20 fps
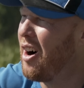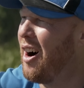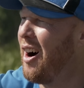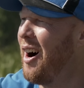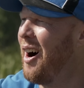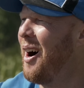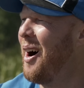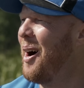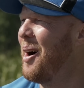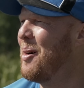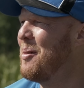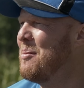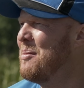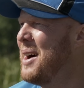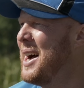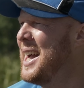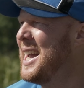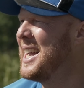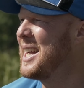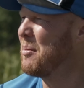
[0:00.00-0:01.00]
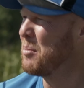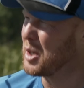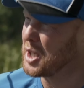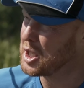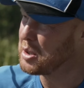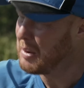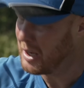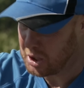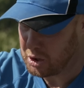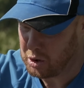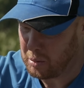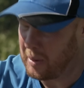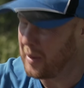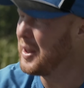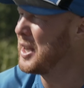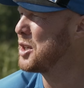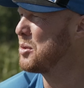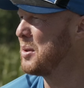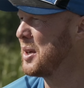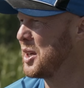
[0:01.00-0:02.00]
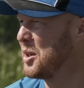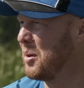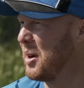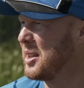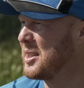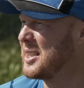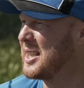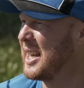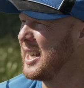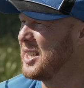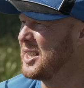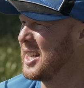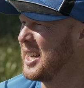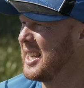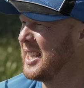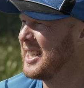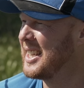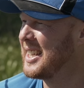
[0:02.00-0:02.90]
Oh mate, I'm gonna smash you up on this rig as well today, Jay.